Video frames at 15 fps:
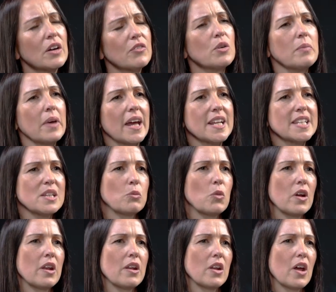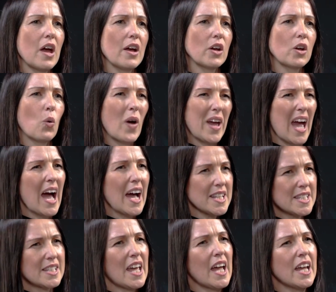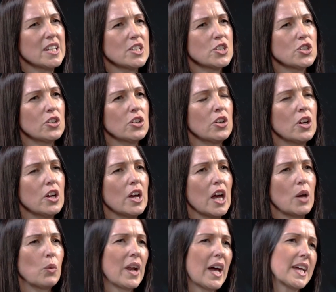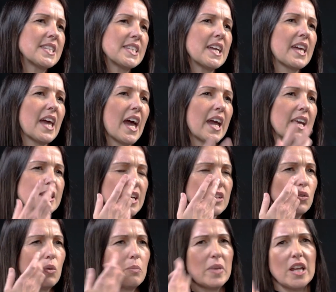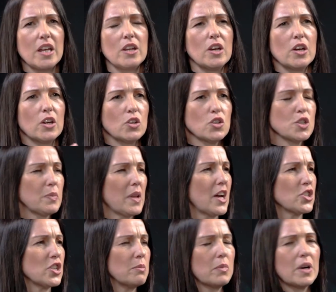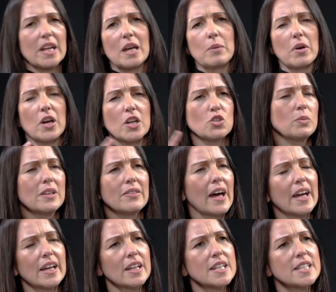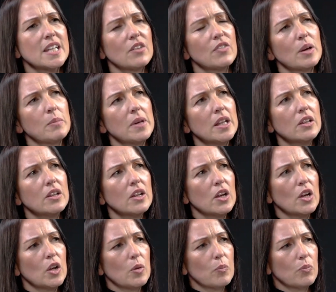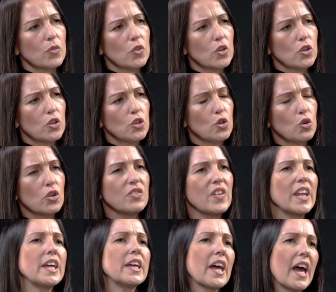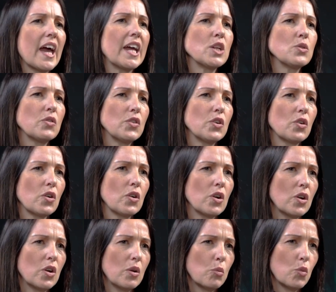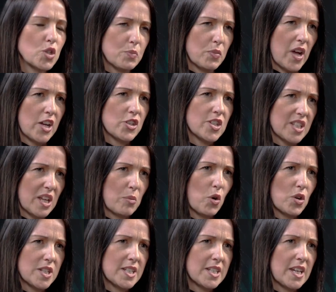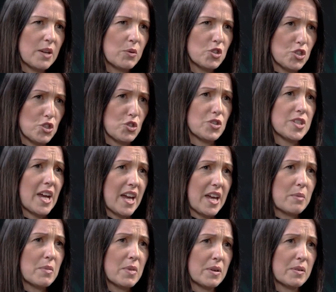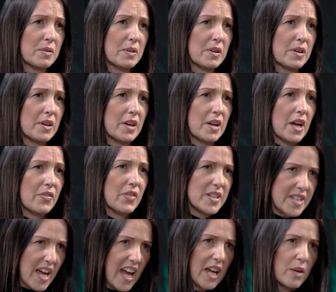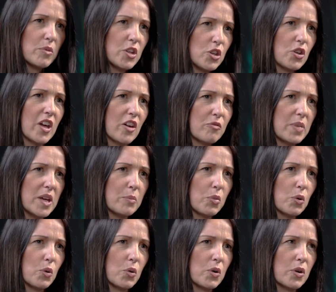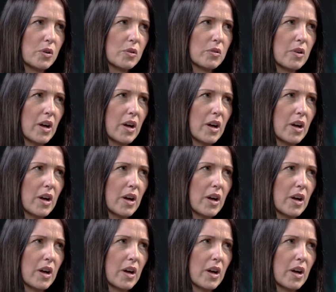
never met someone quite as kind as you. And when I say kind, I don't mean you're splashing money about, I don't mean that kind of stuff. I mean, you're very kind with your most precious commodity, which is your time. And the time that you give people,